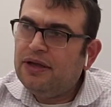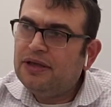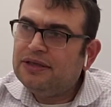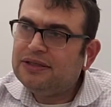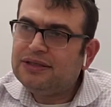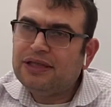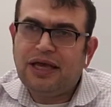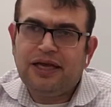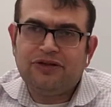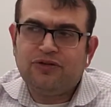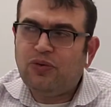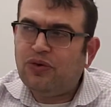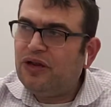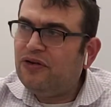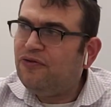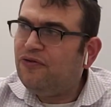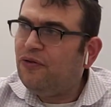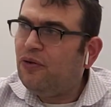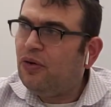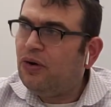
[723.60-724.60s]
Slide
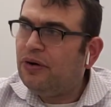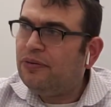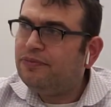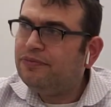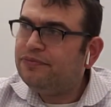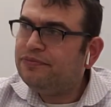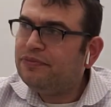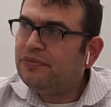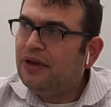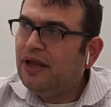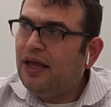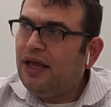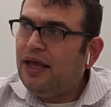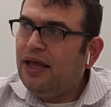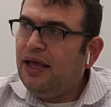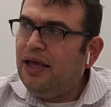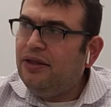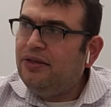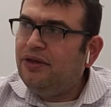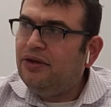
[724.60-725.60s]
24.
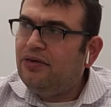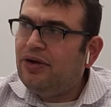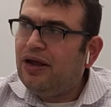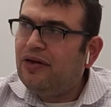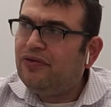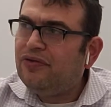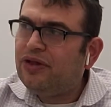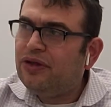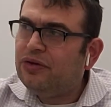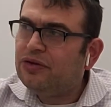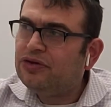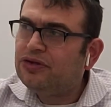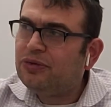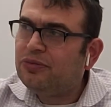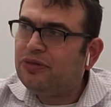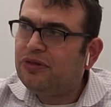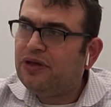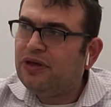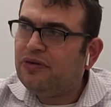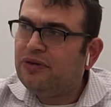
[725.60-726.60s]
Integrative
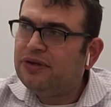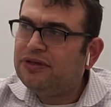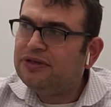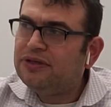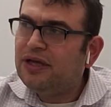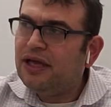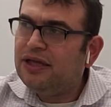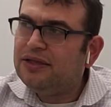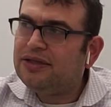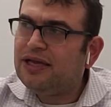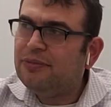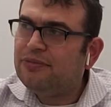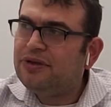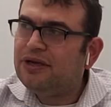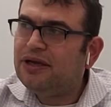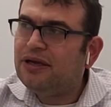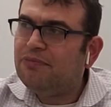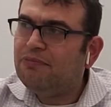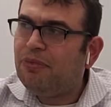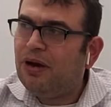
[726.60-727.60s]
leadership theories attempt to
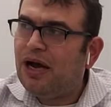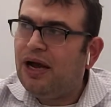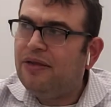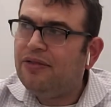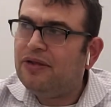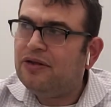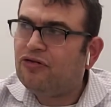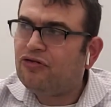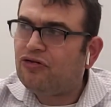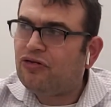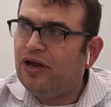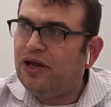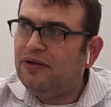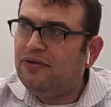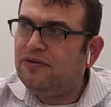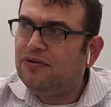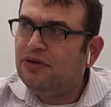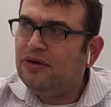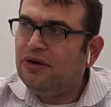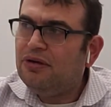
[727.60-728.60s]
combine the
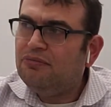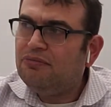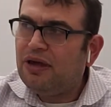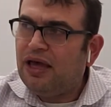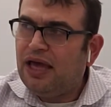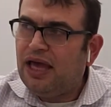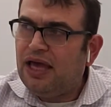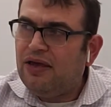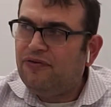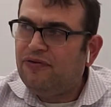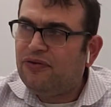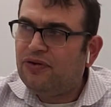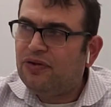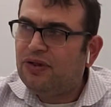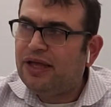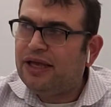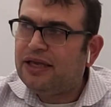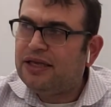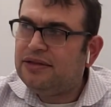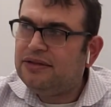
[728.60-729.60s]
trait,
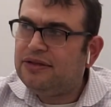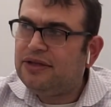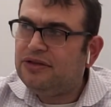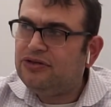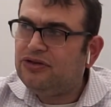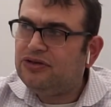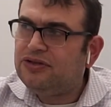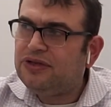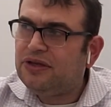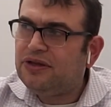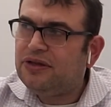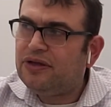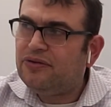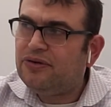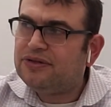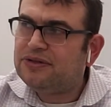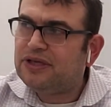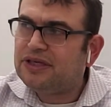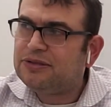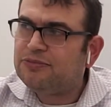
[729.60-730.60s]
behavioral, and contingency
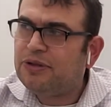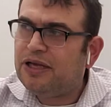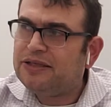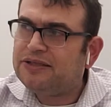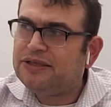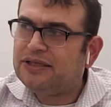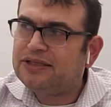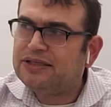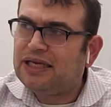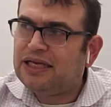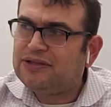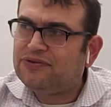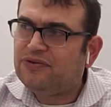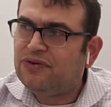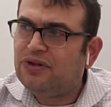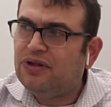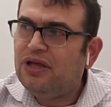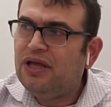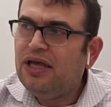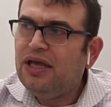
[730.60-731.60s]
theories to explain
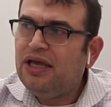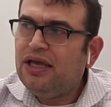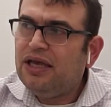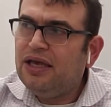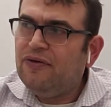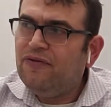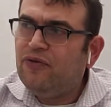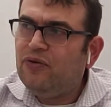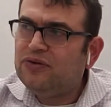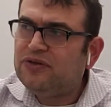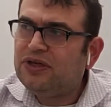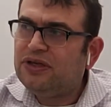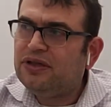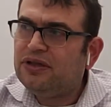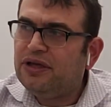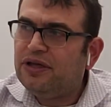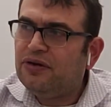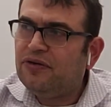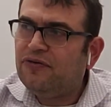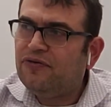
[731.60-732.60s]
successful, influencing
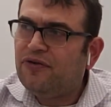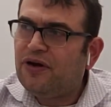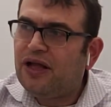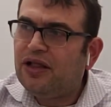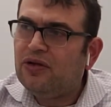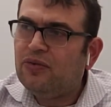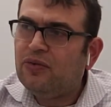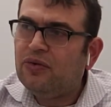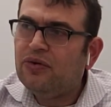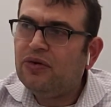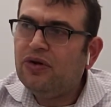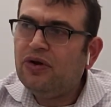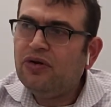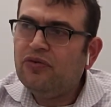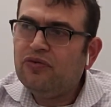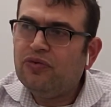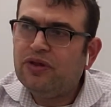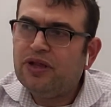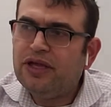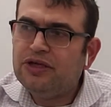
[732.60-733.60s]
leader-follower
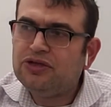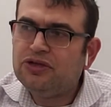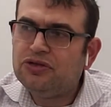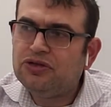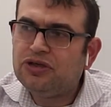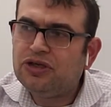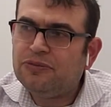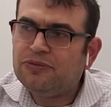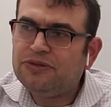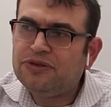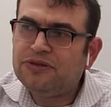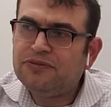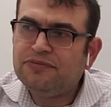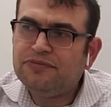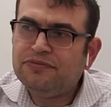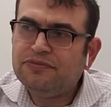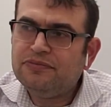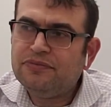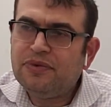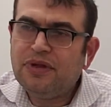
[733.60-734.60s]
relationships.
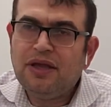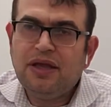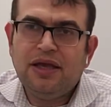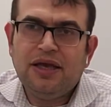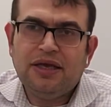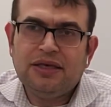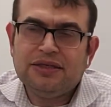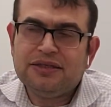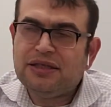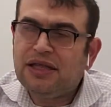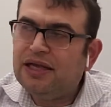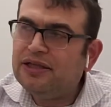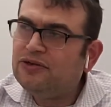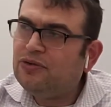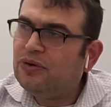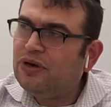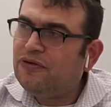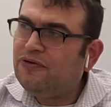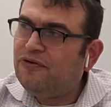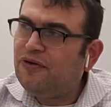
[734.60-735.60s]
Slide
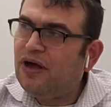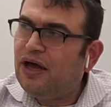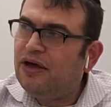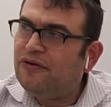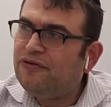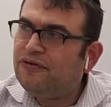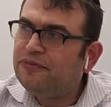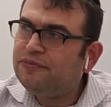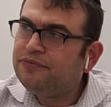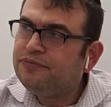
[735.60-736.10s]
25.